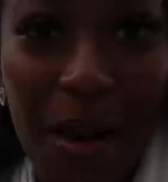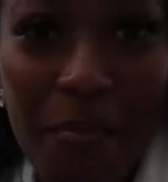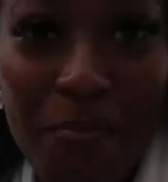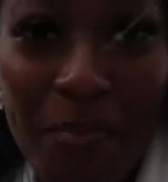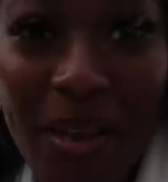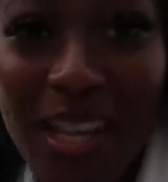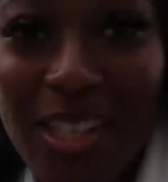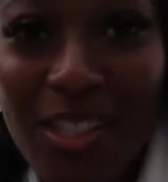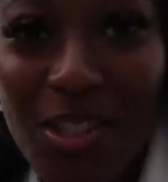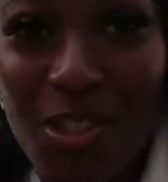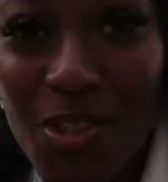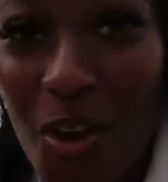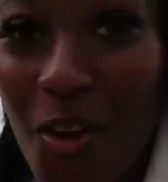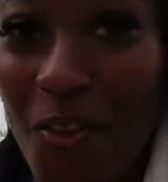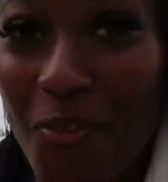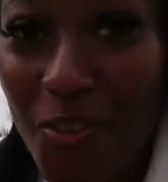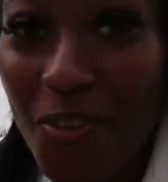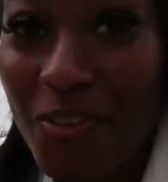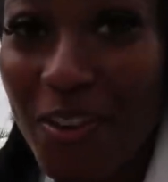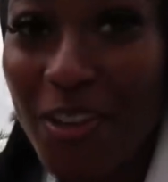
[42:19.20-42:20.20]
I'm being
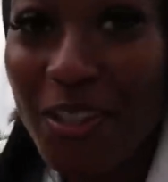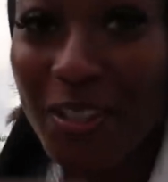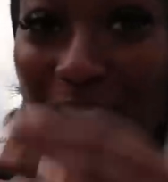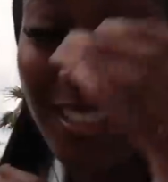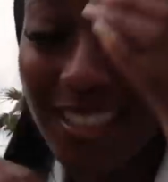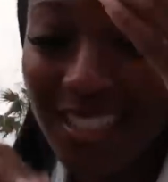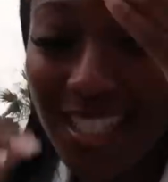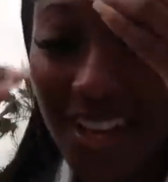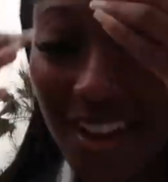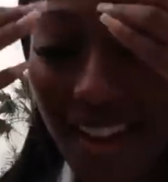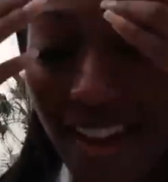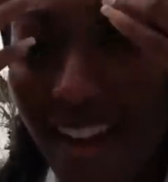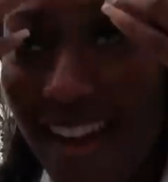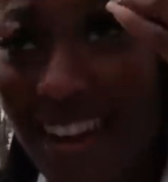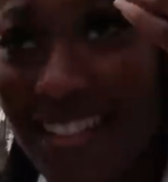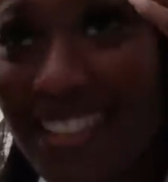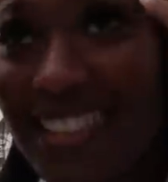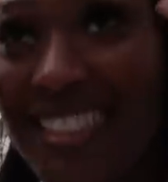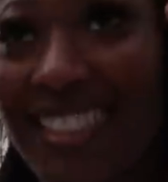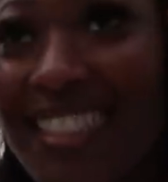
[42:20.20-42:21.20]
so for real.
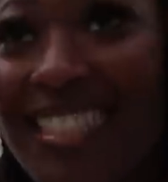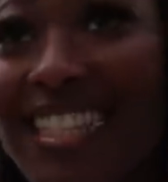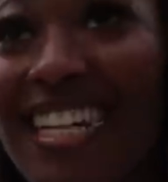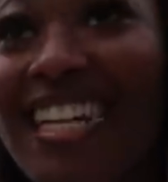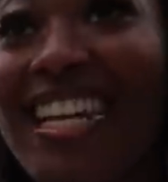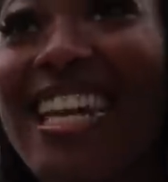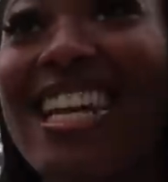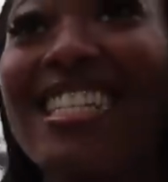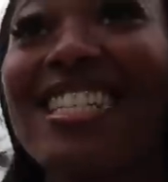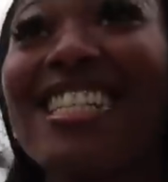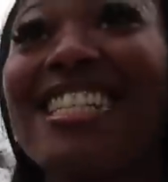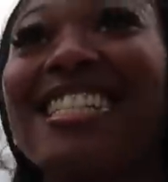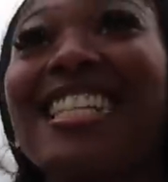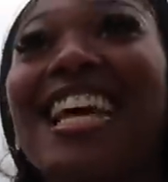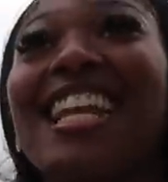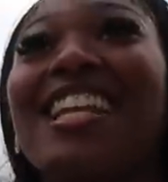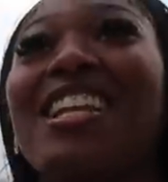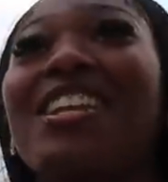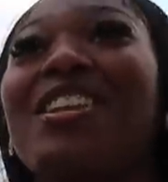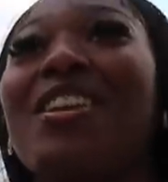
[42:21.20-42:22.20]
He's just
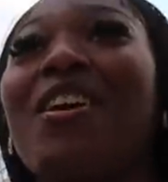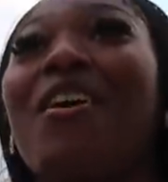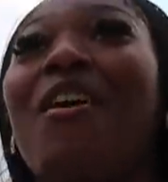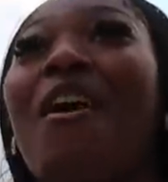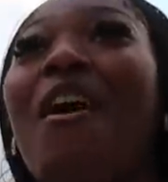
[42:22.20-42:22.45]
standing.